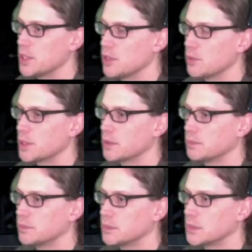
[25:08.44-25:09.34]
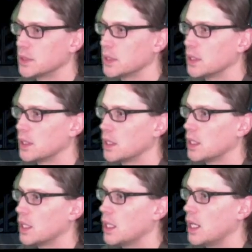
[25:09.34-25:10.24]
be super.
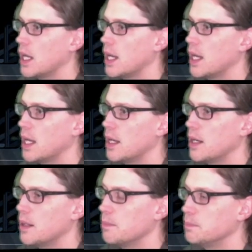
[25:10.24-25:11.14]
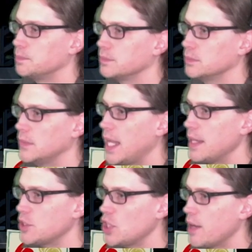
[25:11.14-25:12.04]

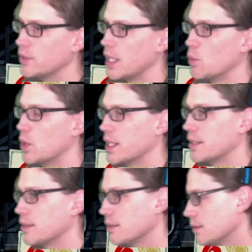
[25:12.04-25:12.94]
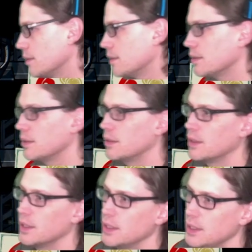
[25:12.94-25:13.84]
Hey, the shovel I wanted.
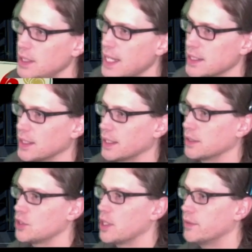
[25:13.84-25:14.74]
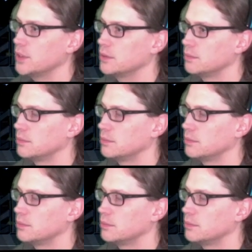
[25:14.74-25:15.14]
Yes, I'd like the shovel.